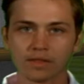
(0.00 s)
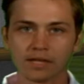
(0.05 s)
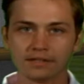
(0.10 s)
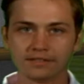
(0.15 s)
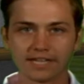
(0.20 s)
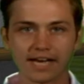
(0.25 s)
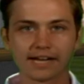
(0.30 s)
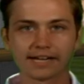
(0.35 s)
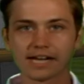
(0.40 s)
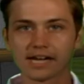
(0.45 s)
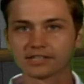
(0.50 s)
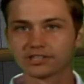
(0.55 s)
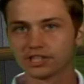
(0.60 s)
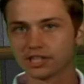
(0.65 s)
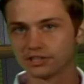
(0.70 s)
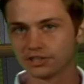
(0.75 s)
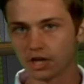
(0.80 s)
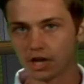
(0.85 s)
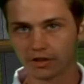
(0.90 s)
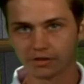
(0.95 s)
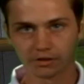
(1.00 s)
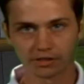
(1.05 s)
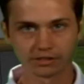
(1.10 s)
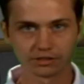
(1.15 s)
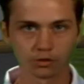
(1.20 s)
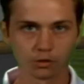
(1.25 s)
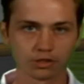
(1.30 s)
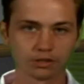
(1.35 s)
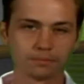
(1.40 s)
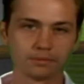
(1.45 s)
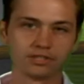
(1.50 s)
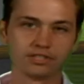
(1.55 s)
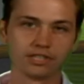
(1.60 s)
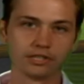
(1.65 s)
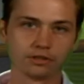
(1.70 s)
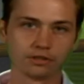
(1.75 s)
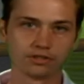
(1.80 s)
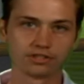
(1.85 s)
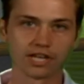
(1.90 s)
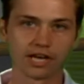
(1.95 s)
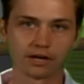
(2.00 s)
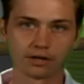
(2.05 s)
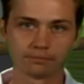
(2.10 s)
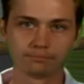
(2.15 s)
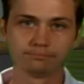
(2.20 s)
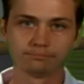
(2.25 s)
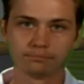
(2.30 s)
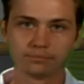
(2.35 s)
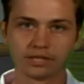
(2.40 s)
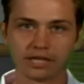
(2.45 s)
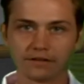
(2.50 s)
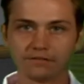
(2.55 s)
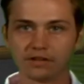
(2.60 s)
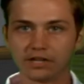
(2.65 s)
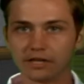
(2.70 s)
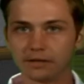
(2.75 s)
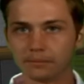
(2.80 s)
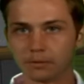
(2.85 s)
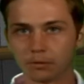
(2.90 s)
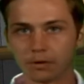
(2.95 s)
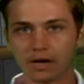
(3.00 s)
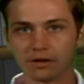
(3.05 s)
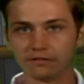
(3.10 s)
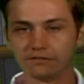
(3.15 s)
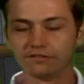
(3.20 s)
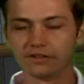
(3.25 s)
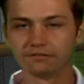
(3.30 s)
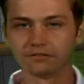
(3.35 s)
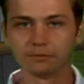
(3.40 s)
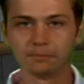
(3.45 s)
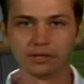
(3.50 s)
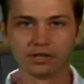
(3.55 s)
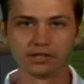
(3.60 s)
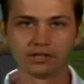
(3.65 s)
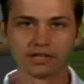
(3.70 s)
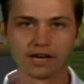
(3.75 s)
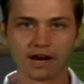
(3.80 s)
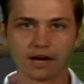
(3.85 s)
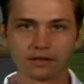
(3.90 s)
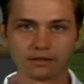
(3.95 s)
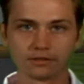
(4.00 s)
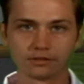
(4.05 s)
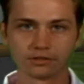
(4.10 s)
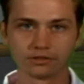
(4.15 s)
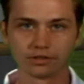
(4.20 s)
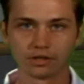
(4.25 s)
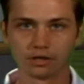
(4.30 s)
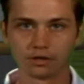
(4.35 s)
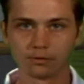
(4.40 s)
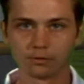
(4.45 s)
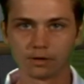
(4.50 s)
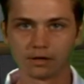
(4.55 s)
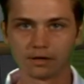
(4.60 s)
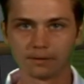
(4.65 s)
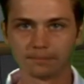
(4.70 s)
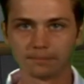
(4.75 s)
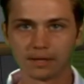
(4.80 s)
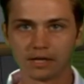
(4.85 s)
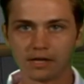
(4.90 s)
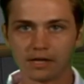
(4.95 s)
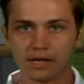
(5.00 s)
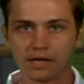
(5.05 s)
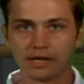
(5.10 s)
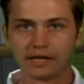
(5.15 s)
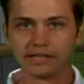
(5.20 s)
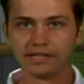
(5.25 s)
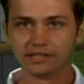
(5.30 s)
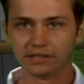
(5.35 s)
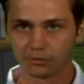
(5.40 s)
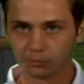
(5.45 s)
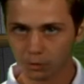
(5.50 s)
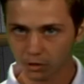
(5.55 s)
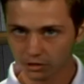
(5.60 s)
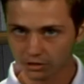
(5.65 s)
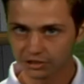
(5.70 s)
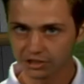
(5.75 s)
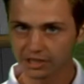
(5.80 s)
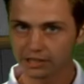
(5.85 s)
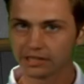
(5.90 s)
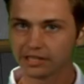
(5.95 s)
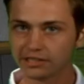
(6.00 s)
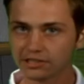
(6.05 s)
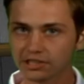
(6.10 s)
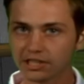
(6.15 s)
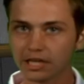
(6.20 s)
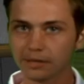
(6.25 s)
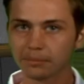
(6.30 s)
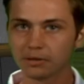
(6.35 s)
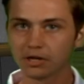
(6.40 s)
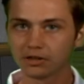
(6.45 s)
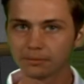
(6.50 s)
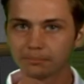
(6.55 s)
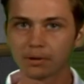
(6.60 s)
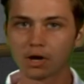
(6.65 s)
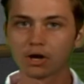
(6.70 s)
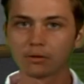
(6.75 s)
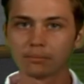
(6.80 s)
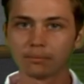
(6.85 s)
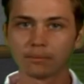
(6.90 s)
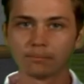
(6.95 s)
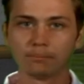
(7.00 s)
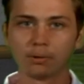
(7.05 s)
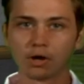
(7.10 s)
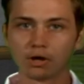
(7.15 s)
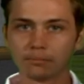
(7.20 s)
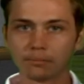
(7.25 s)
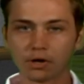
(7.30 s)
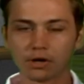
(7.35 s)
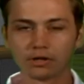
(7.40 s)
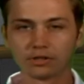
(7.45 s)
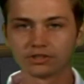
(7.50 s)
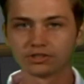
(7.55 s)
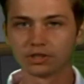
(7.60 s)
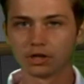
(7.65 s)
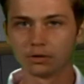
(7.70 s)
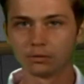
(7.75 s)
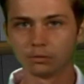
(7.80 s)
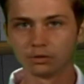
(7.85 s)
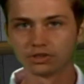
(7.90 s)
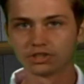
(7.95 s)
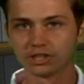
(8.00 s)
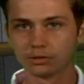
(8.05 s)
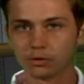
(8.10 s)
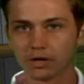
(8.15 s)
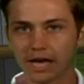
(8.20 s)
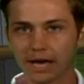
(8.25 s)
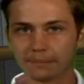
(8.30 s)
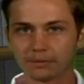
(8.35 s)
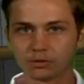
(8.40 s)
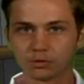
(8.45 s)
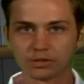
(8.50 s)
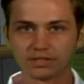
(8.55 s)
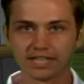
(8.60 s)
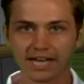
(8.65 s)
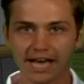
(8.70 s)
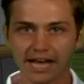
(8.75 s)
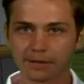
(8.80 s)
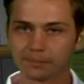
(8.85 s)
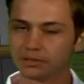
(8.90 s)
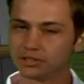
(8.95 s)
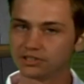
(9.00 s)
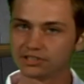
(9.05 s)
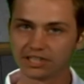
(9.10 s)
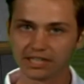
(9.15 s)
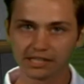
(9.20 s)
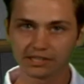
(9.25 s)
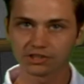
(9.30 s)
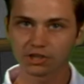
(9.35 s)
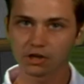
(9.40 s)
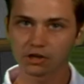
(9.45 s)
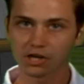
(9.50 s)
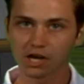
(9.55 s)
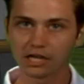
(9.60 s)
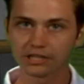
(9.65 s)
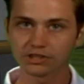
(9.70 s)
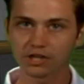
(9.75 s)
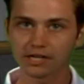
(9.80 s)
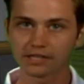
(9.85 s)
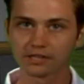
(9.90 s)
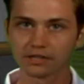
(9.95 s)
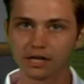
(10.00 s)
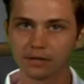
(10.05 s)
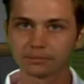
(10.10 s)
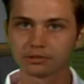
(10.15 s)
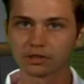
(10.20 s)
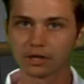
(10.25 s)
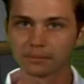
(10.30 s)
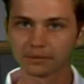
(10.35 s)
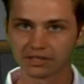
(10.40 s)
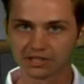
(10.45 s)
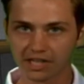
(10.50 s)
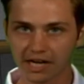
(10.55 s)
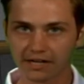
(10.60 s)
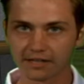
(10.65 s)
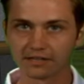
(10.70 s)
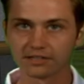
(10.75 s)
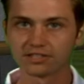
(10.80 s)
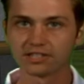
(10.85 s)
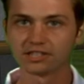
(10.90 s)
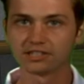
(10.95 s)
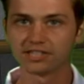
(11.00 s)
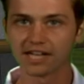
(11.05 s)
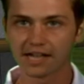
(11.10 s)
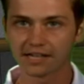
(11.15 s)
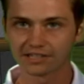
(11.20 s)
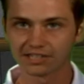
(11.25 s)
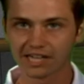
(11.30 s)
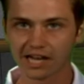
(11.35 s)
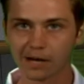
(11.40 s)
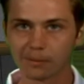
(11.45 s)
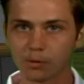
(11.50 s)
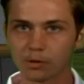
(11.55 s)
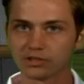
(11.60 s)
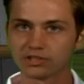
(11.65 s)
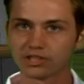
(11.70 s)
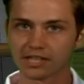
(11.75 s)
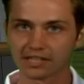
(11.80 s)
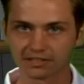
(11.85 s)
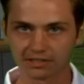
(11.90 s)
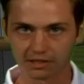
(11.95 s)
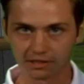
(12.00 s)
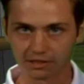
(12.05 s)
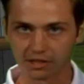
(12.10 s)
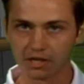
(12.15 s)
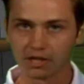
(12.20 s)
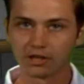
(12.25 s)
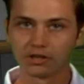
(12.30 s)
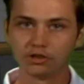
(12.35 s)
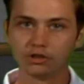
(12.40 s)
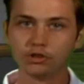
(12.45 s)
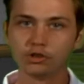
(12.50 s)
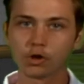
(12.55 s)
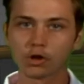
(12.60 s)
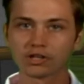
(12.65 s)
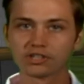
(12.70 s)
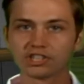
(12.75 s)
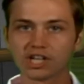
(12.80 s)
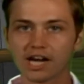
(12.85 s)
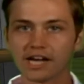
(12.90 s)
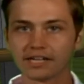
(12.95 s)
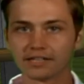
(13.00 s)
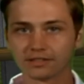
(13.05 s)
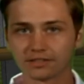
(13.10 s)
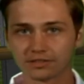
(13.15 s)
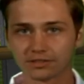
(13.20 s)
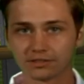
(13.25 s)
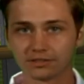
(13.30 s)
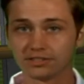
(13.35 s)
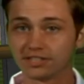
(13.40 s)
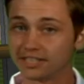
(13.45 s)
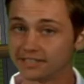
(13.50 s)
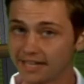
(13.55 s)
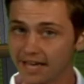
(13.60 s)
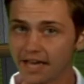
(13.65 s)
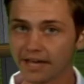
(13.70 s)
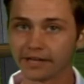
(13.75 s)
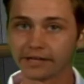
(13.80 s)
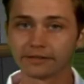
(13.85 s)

Dak actually has other endorsement deals that are giving him around $50 million. So he's keeping on the barn burner. So we'll see what happens with Dak. But Zeke is all contracted up. So I'm excited to see the Dallas Cowboys against the New York Giants today.